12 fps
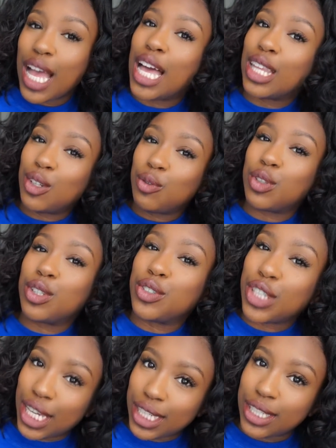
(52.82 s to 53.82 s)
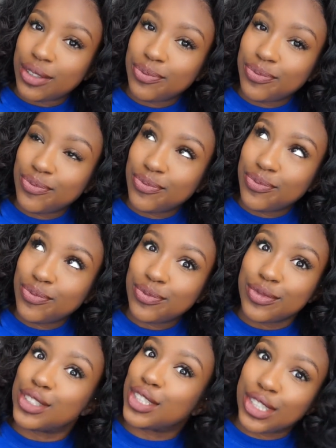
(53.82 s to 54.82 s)
I look real janky,
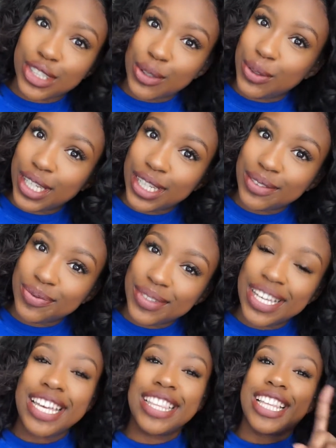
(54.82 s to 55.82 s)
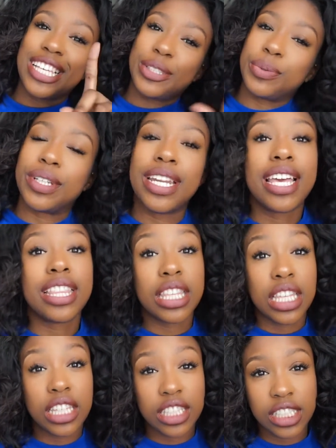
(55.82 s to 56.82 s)
just know that. That's one. And
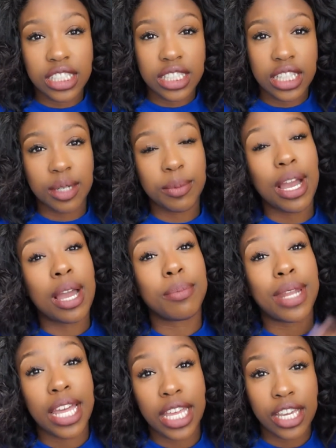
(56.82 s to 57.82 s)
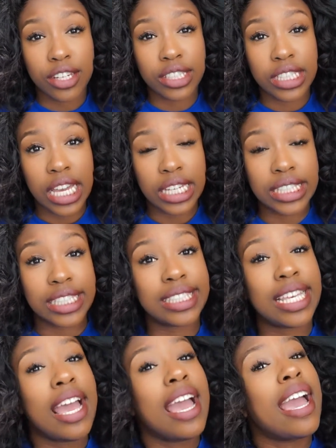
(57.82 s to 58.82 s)
then the other disclaimer, I'm not a hairstylist,
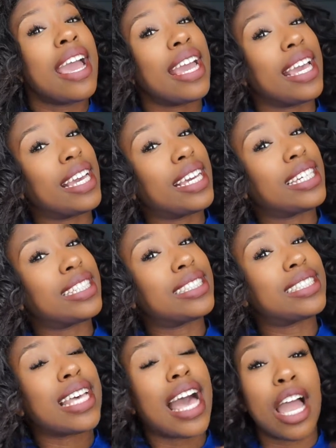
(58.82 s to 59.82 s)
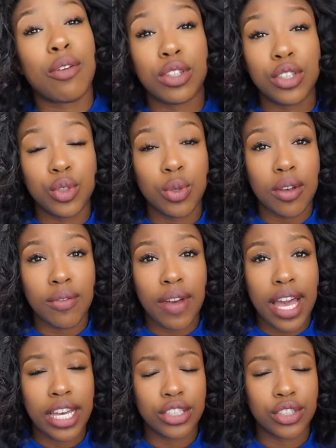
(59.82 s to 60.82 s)
and I really do
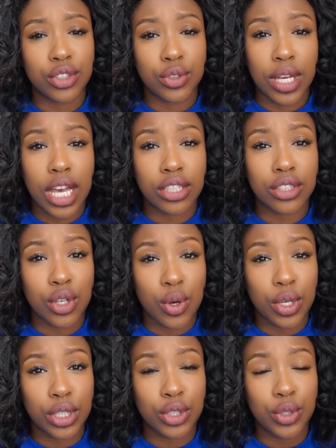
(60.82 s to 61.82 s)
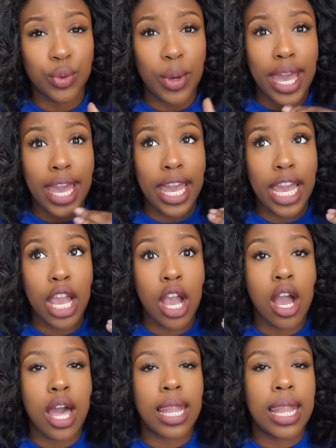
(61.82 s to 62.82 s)
advise you guys going to
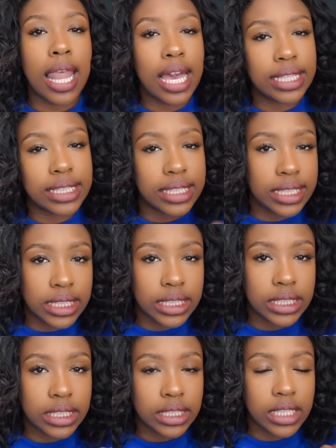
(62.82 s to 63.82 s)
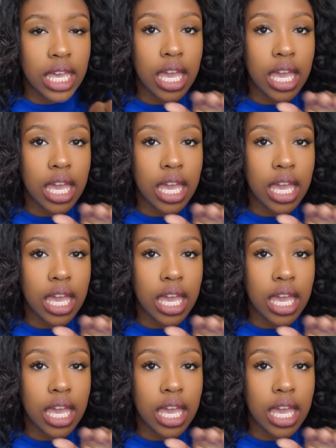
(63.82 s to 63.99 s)
a licensed